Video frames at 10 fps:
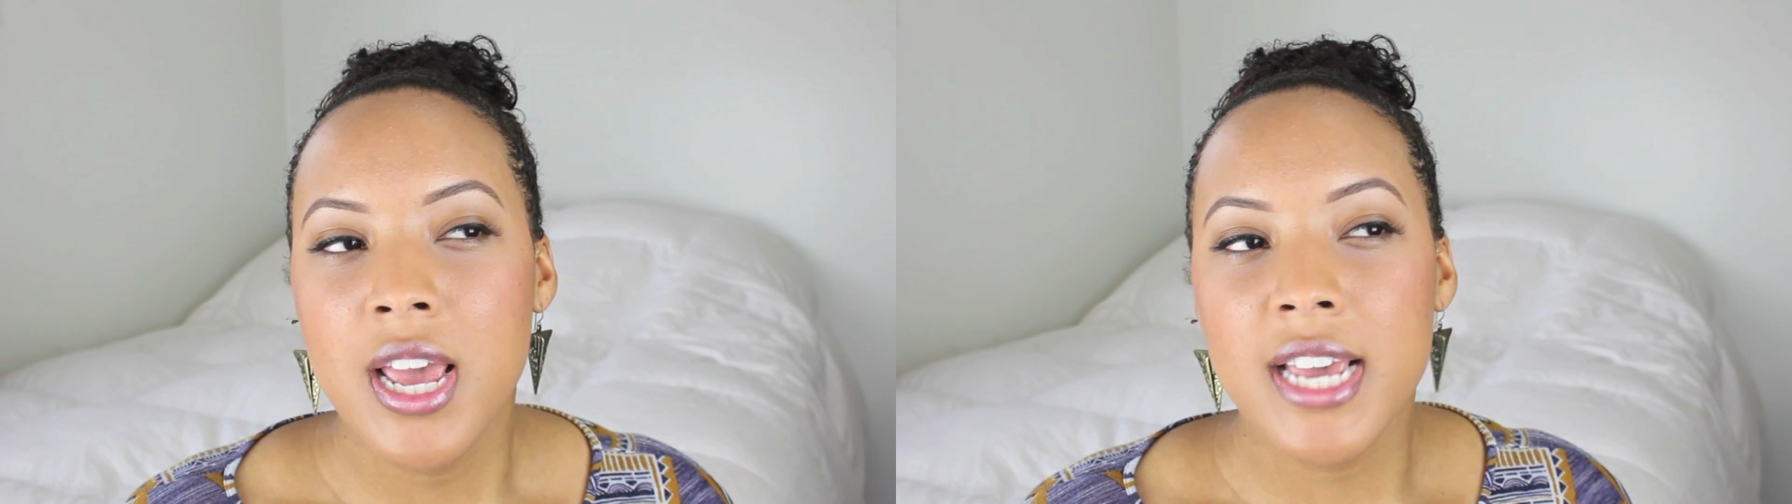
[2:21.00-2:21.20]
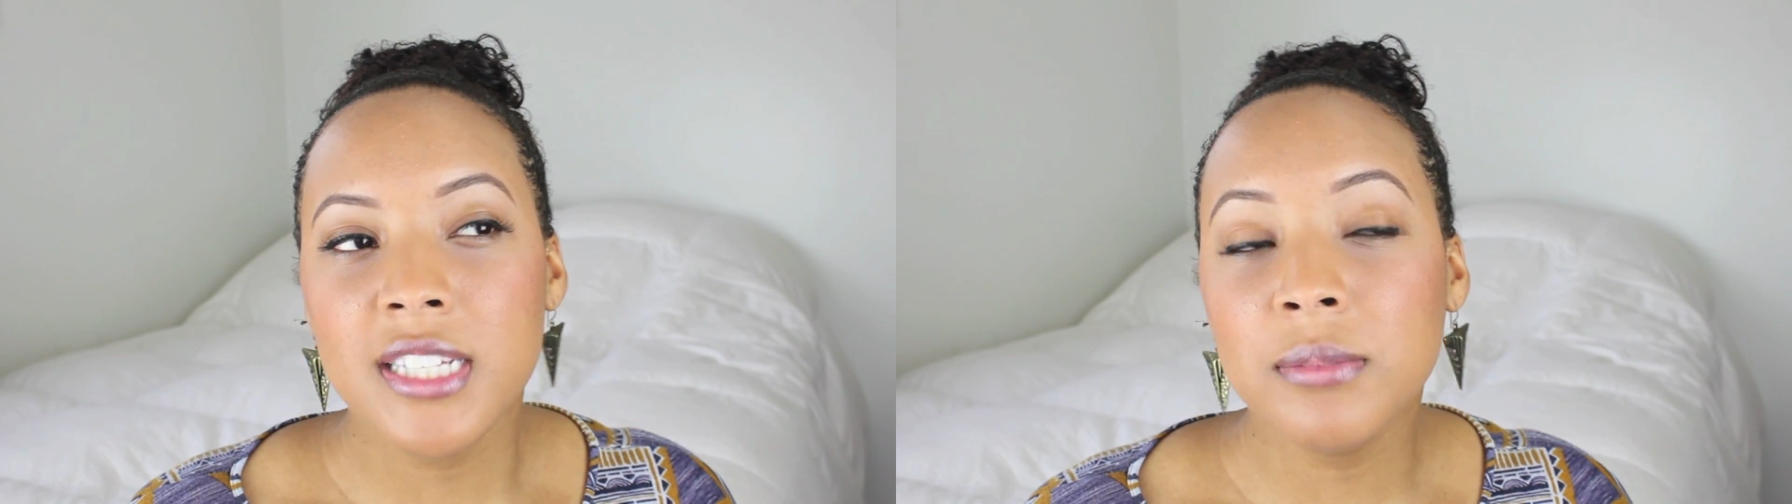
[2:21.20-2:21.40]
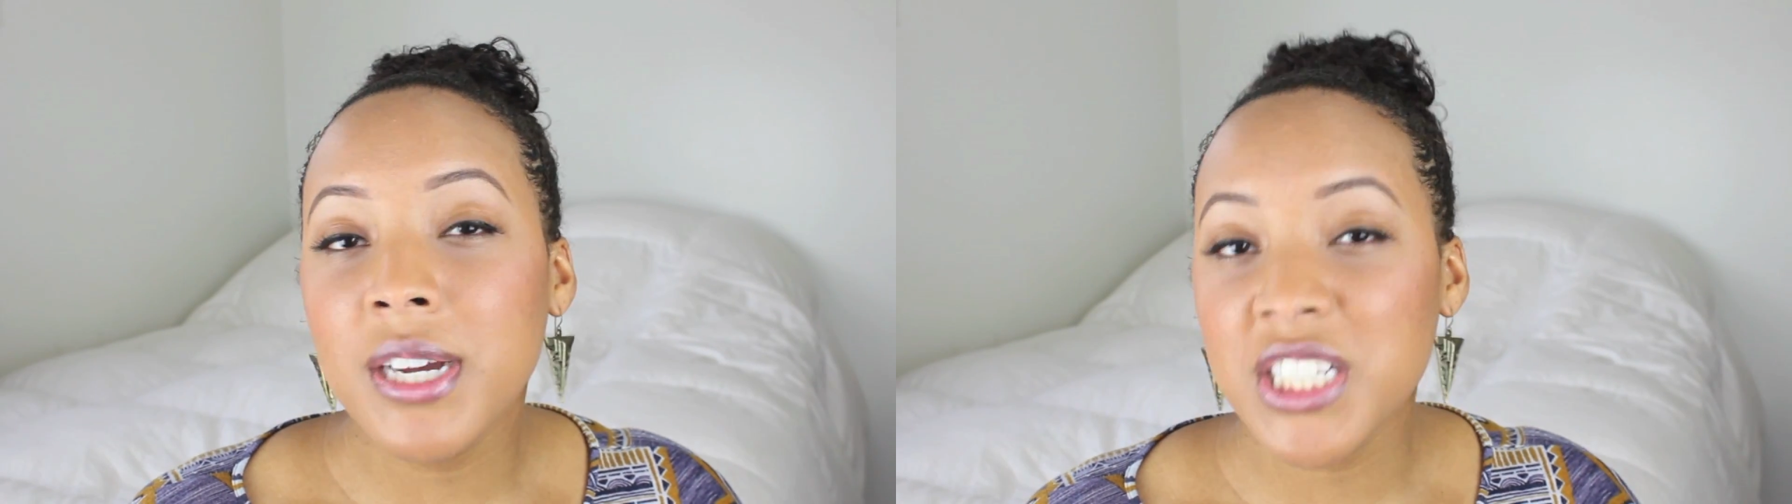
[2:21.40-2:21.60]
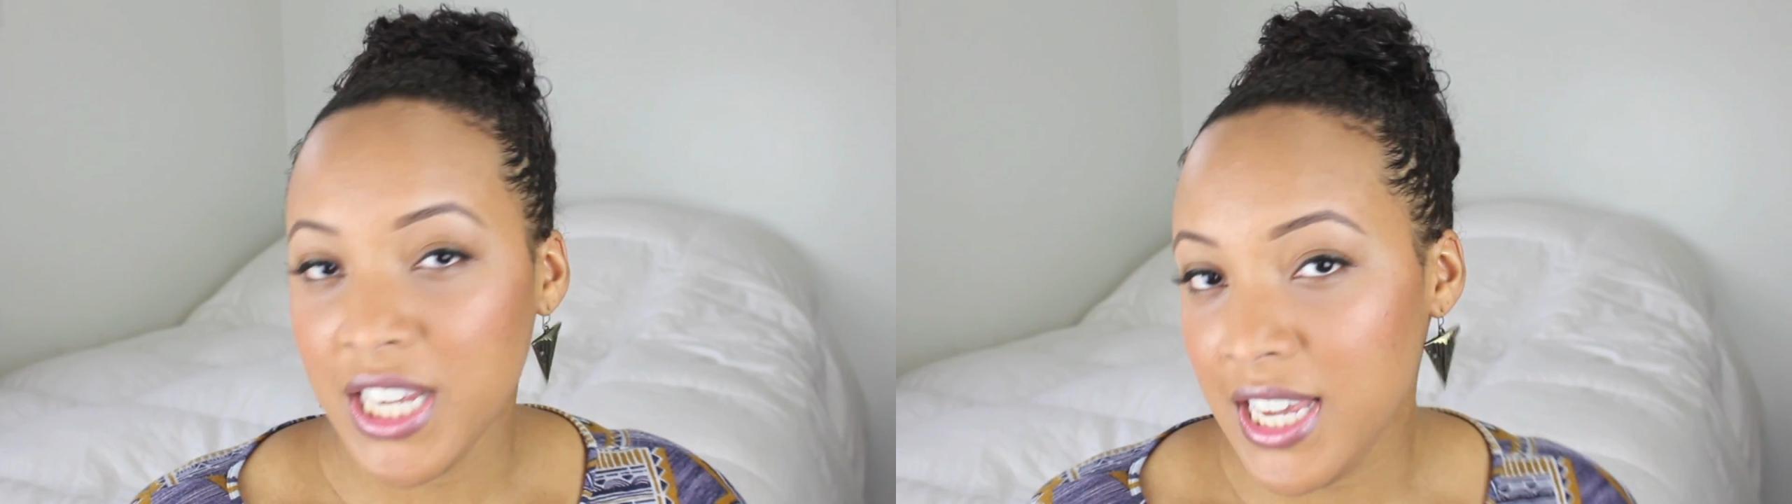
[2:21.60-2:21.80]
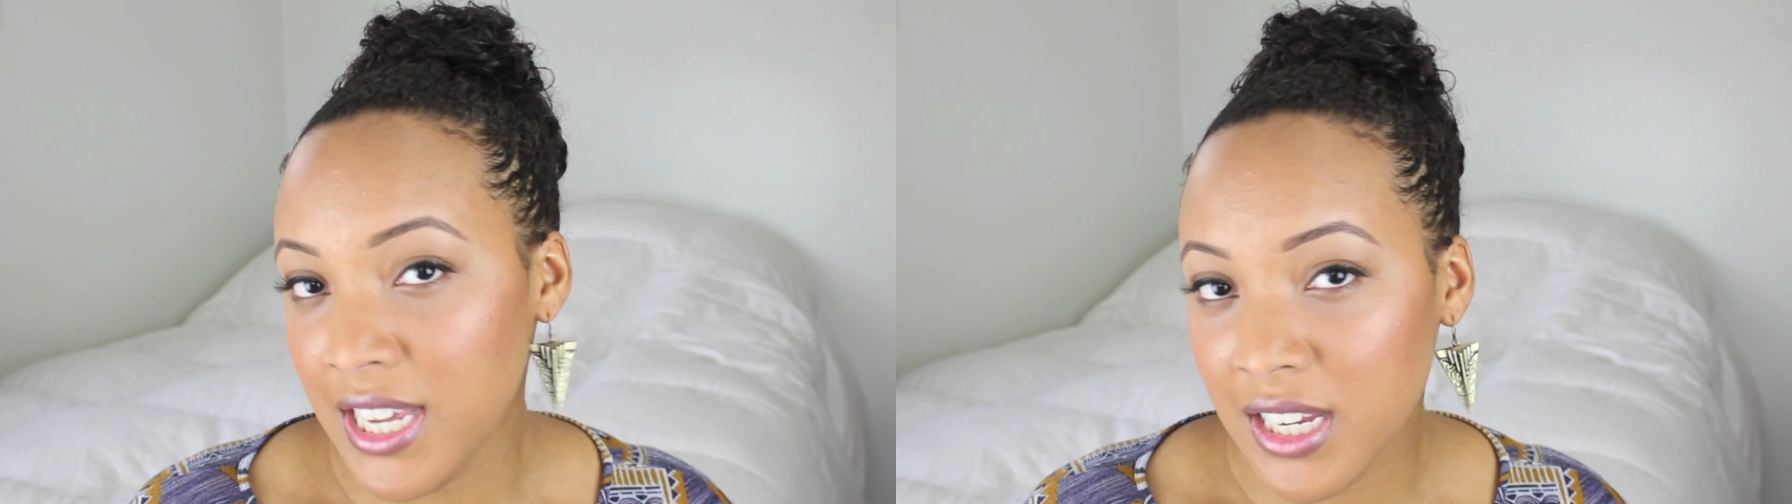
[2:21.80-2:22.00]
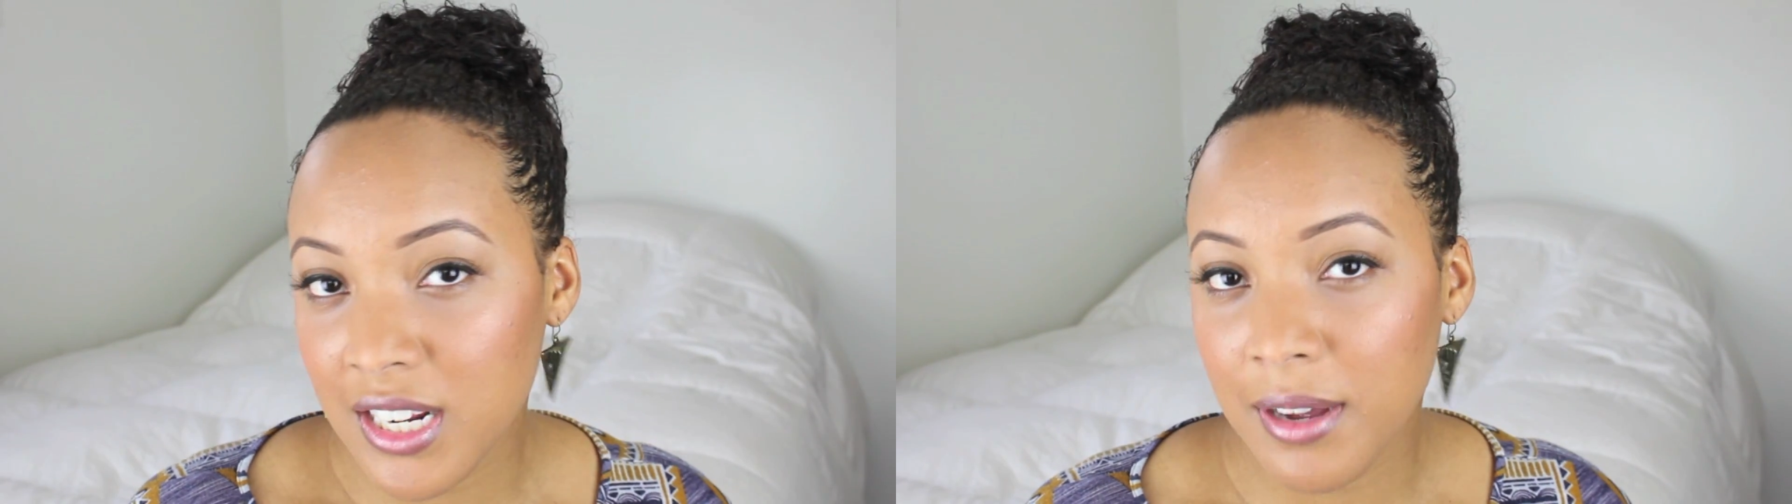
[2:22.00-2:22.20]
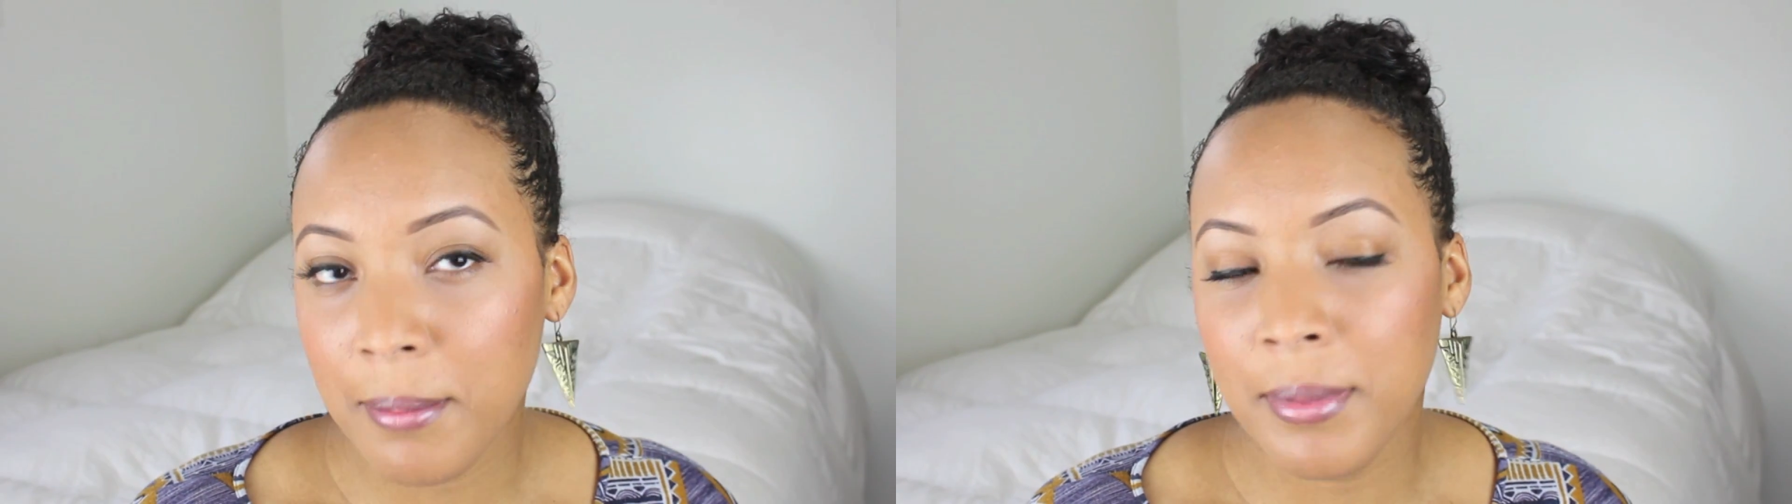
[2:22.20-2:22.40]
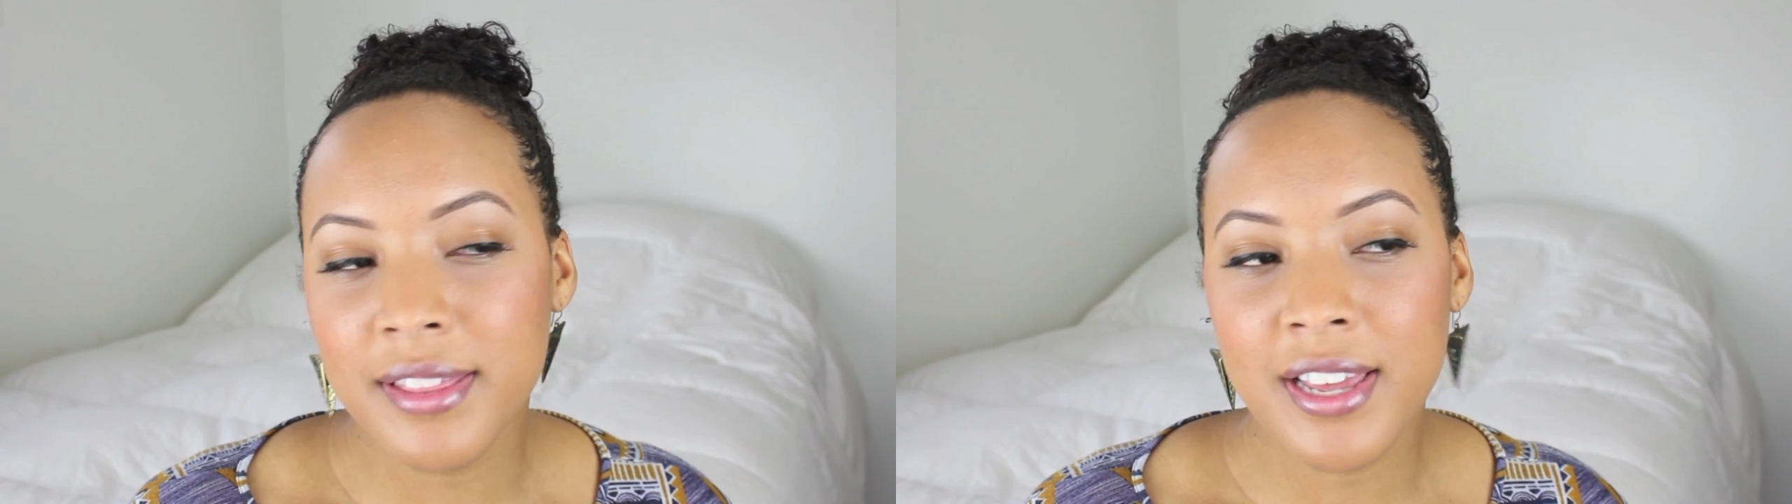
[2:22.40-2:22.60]
as much heat,
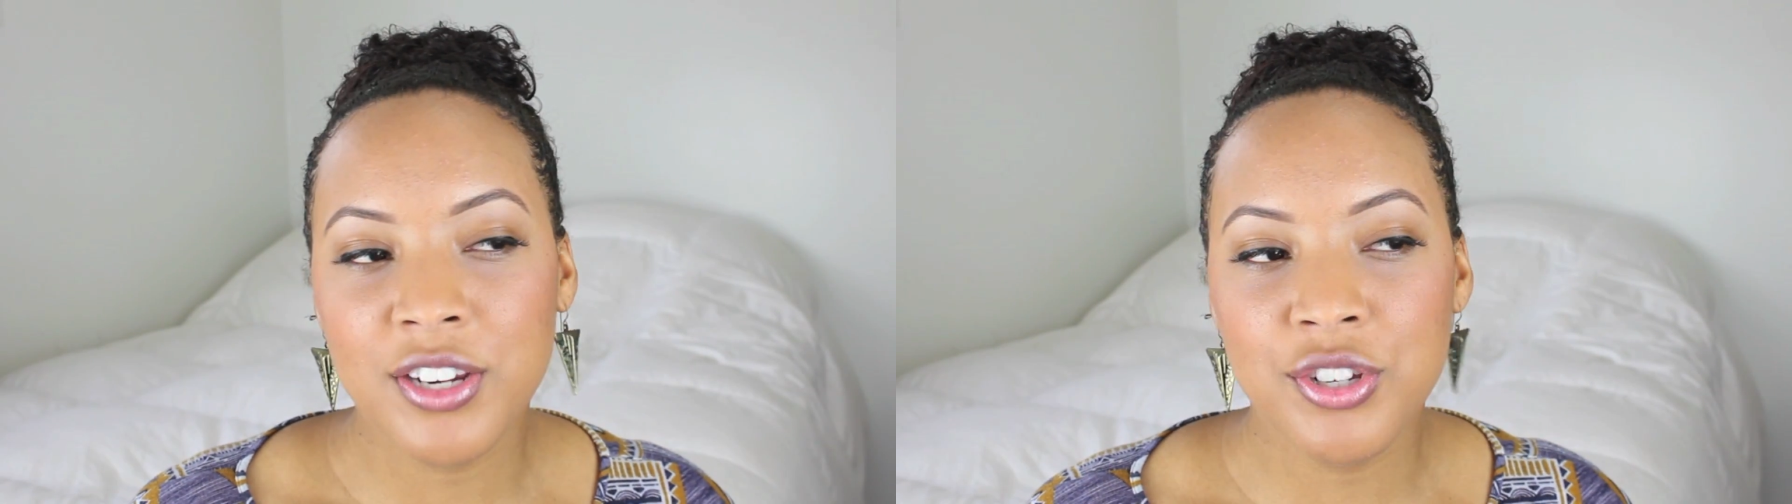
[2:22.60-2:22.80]
but they